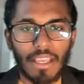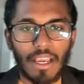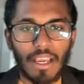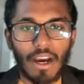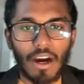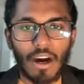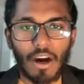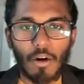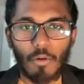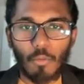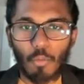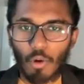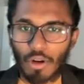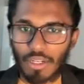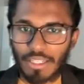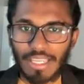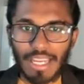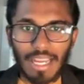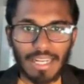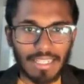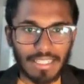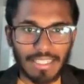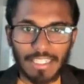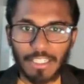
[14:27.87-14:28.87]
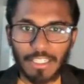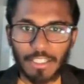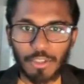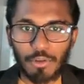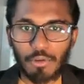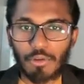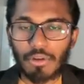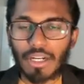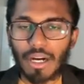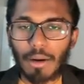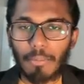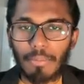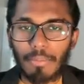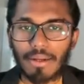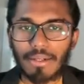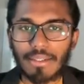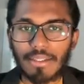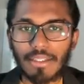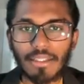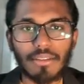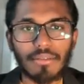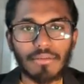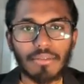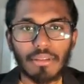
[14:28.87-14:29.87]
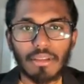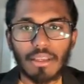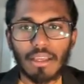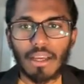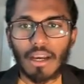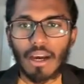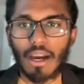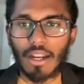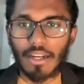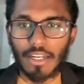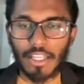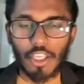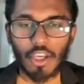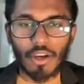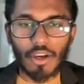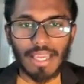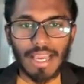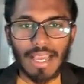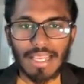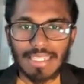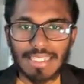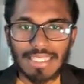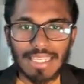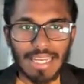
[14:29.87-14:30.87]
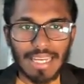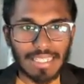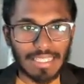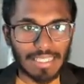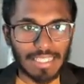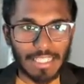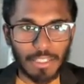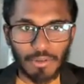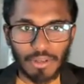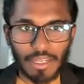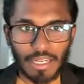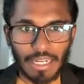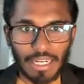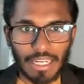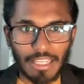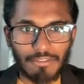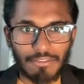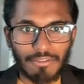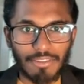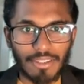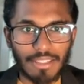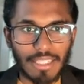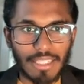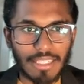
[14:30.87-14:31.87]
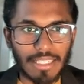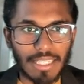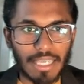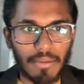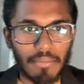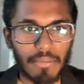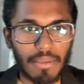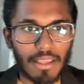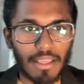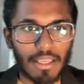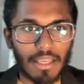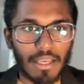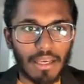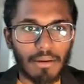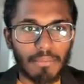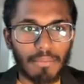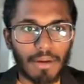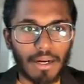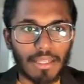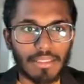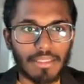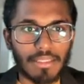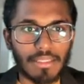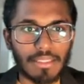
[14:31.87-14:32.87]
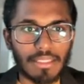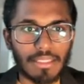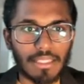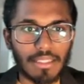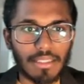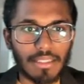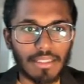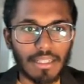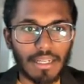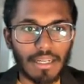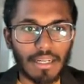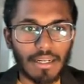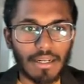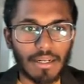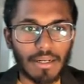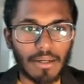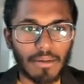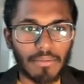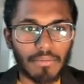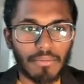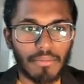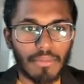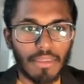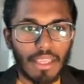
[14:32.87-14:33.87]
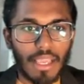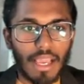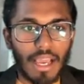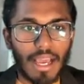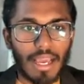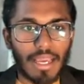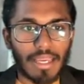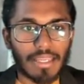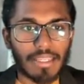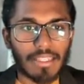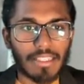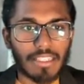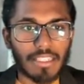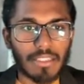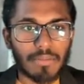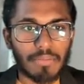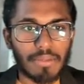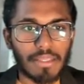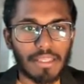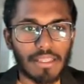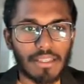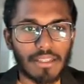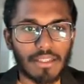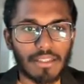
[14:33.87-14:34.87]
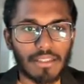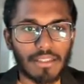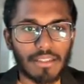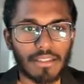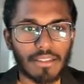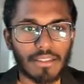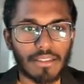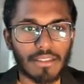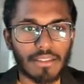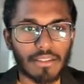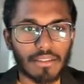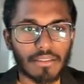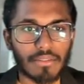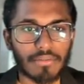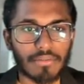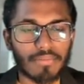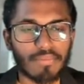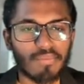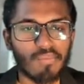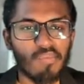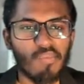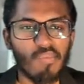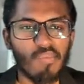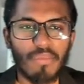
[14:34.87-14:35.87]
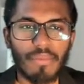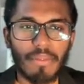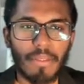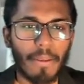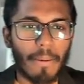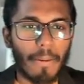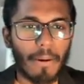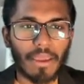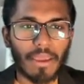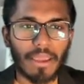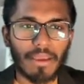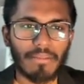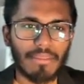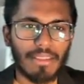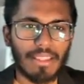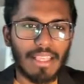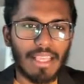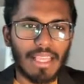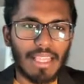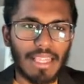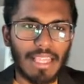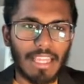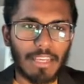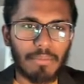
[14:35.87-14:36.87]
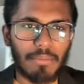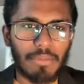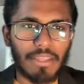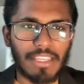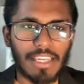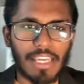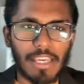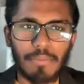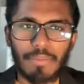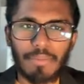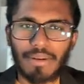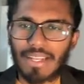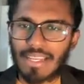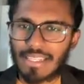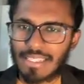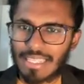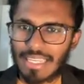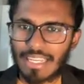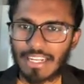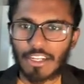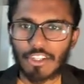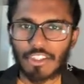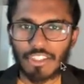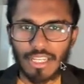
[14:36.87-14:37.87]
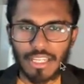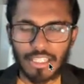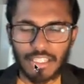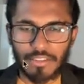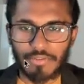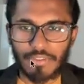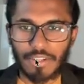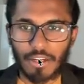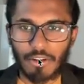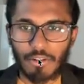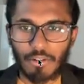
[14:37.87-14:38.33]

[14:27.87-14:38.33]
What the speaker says: What category do you come under? Under your caste category, you can click for the same. Mother tongue, I can speak. Okay, let me keep it as English as of now.